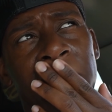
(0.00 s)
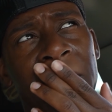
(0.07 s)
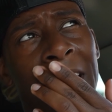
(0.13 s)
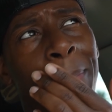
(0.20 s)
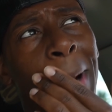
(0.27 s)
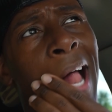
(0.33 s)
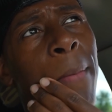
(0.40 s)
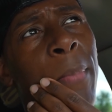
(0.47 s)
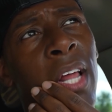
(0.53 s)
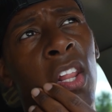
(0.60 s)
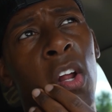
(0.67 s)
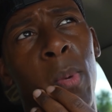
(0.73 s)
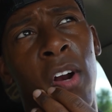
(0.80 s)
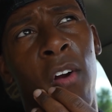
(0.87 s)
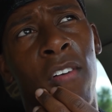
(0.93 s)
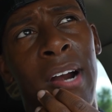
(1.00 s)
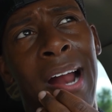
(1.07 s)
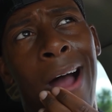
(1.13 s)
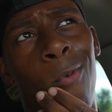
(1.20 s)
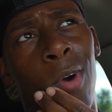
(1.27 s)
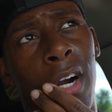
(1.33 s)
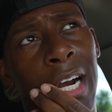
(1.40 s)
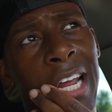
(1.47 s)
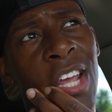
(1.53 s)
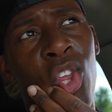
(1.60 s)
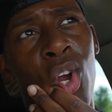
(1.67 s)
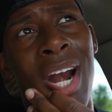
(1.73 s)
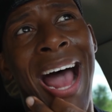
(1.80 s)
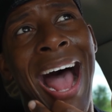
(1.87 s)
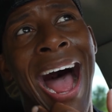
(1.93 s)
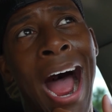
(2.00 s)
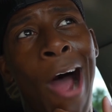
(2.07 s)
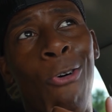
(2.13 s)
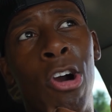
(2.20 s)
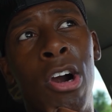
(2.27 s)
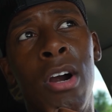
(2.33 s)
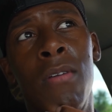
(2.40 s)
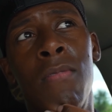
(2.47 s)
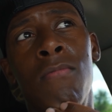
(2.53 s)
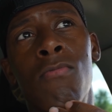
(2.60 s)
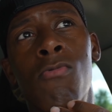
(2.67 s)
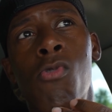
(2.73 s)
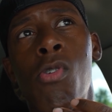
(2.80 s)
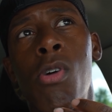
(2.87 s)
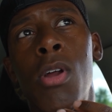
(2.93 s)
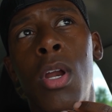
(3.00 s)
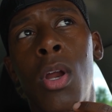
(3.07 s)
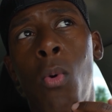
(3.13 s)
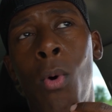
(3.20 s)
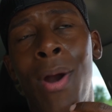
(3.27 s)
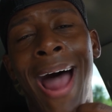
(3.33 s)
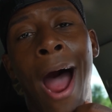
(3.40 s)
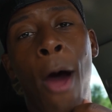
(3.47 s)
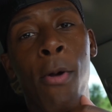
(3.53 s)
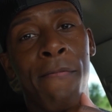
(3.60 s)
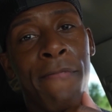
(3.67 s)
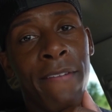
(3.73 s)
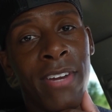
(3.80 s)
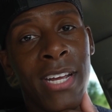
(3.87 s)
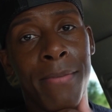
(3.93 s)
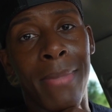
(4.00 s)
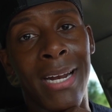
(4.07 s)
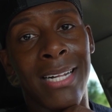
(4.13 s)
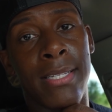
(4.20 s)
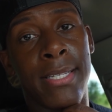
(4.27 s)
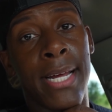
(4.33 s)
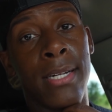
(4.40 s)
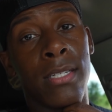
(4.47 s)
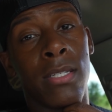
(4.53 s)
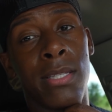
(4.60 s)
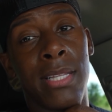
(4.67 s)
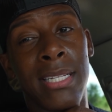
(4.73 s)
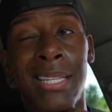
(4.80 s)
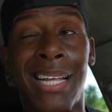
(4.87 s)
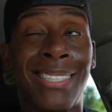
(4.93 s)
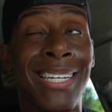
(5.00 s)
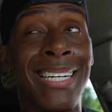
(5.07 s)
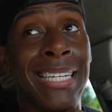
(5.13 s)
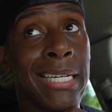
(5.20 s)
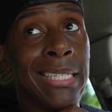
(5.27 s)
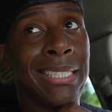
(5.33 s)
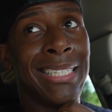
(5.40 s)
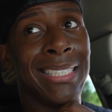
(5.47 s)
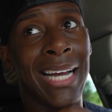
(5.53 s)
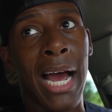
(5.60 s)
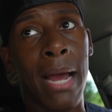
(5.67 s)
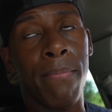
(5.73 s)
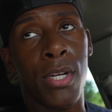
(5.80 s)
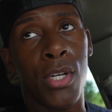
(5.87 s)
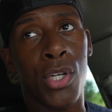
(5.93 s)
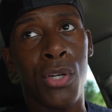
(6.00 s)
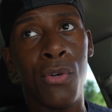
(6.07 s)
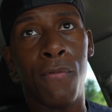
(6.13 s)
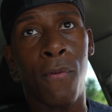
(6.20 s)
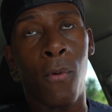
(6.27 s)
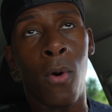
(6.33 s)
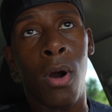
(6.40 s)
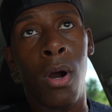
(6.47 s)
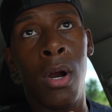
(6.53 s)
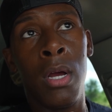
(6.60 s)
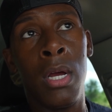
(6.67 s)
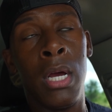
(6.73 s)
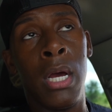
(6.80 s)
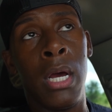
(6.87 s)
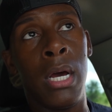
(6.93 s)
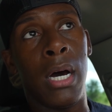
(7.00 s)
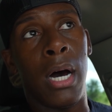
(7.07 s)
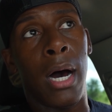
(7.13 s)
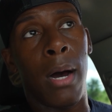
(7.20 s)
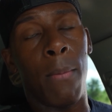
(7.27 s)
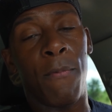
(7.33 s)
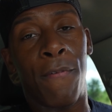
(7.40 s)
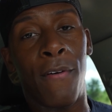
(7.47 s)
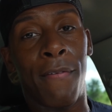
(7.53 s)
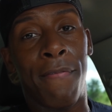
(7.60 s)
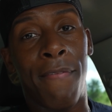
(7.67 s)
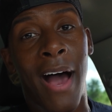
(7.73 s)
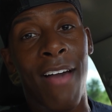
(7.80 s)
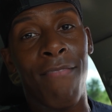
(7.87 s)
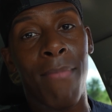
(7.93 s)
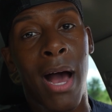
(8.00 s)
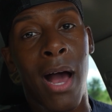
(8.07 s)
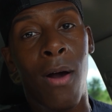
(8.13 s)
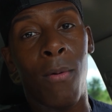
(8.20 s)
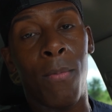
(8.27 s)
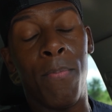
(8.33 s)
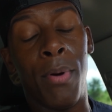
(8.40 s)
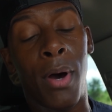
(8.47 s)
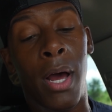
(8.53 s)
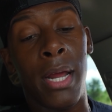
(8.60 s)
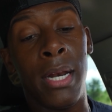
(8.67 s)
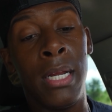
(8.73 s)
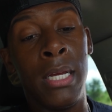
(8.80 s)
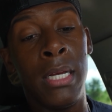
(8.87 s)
It'll probably be a little bit over an hour, either an hour or an hour and 15 minutes. That's a decent time to shoot for a 5 mile, but